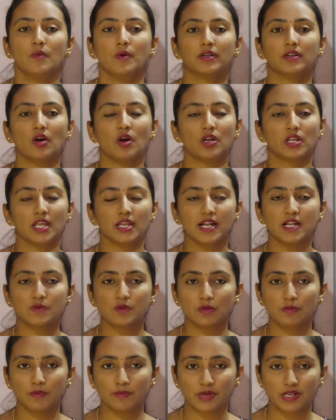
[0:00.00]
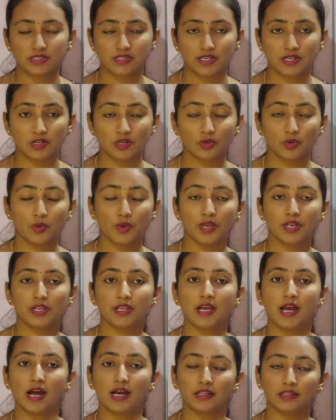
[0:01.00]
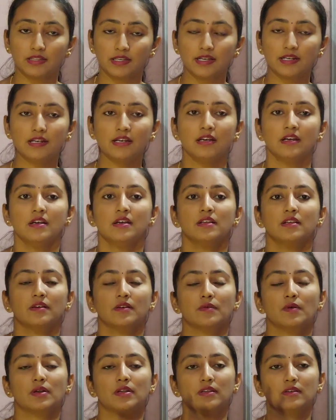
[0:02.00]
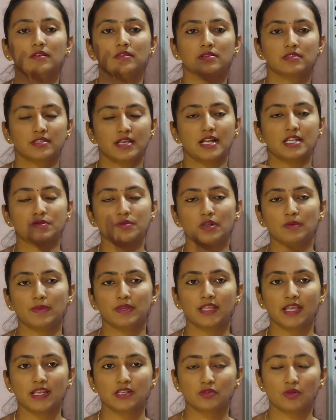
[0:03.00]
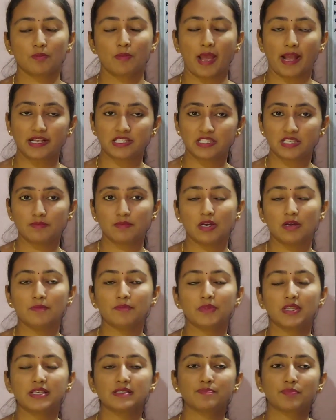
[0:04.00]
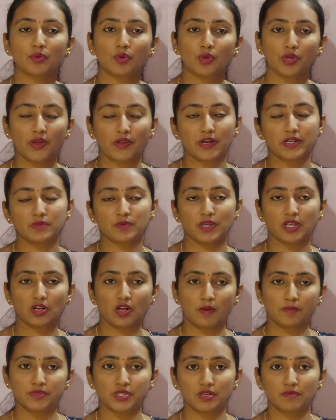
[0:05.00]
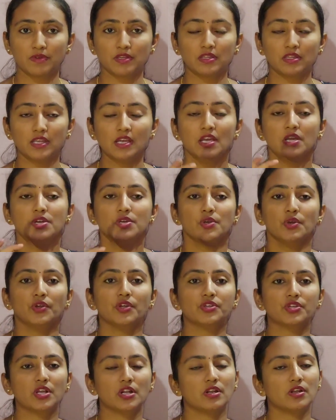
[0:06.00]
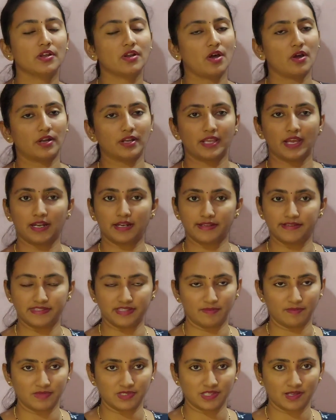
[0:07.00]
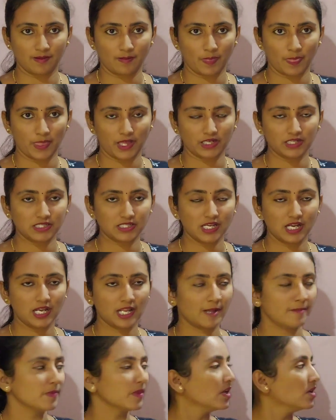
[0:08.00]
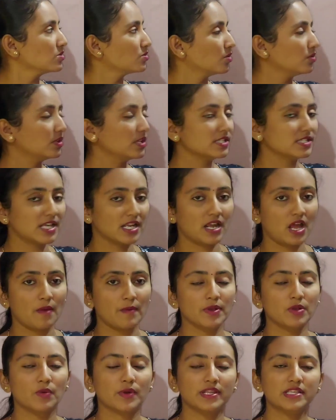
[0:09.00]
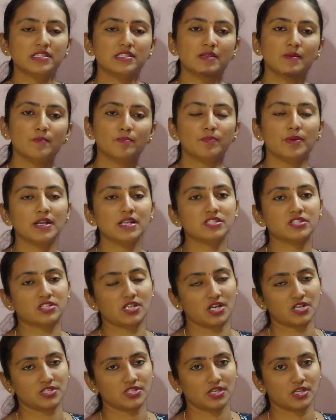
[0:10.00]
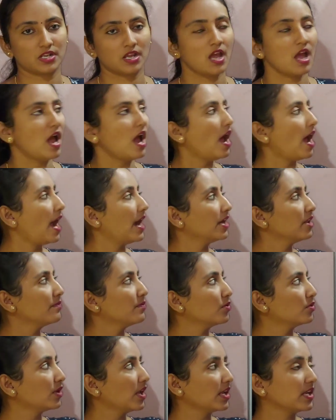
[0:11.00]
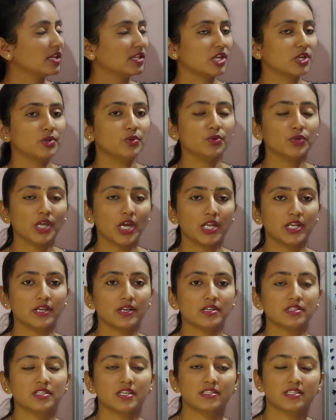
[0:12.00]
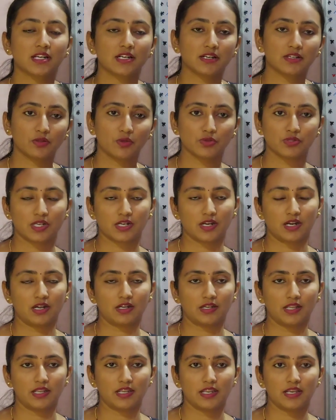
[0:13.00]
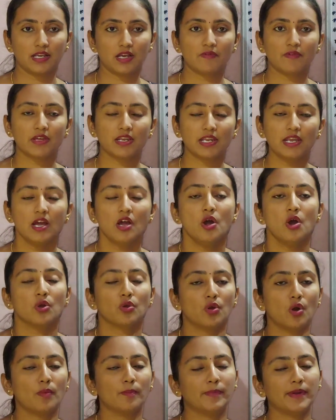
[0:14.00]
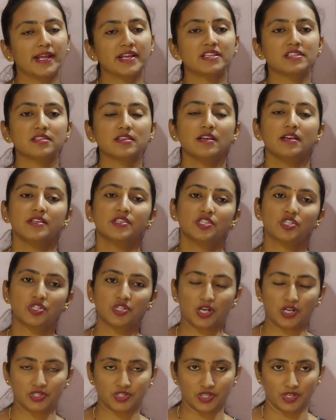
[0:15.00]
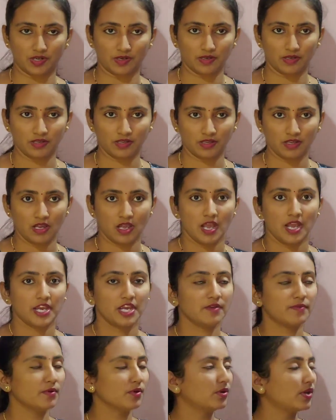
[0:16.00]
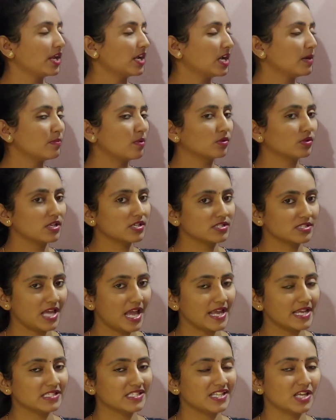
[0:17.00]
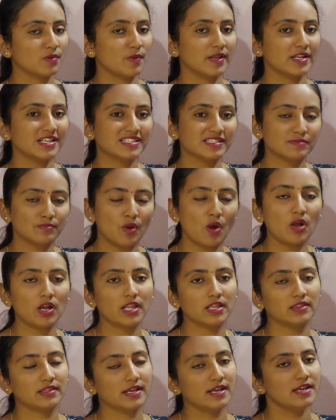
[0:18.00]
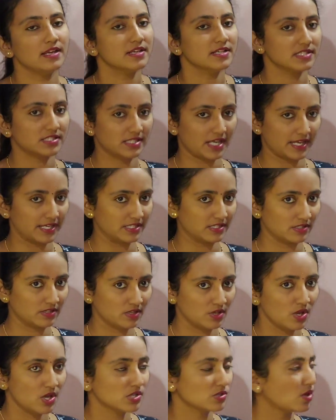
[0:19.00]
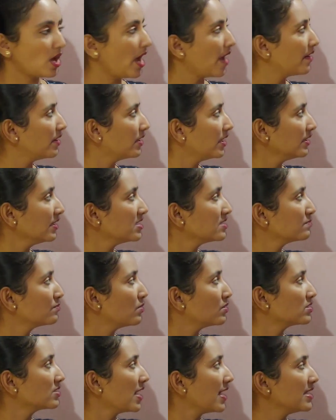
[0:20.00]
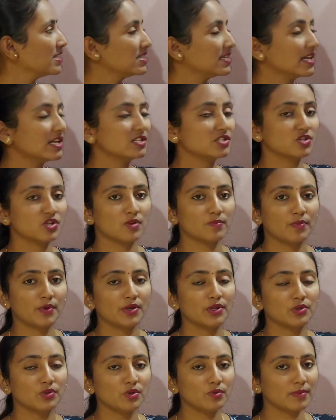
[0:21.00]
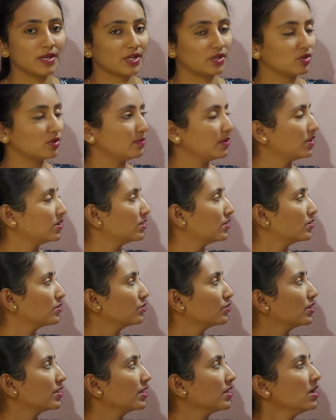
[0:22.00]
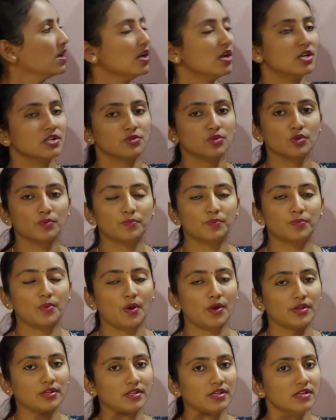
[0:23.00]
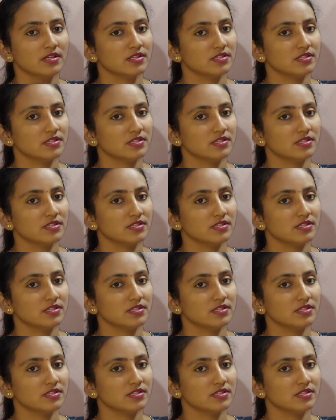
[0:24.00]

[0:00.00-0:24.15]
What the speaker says: organelles will be present, no any other cells will be there. So maximum these prokaryotes we can observe in the unicellular organisms. Understanding? So these are having very simple structure, and if you take in the eukaryotes, those are containing a very complex structure. If you take about the size, they are very small in the size. So I have written the small size here, 0.2 micrometer to the 2.0,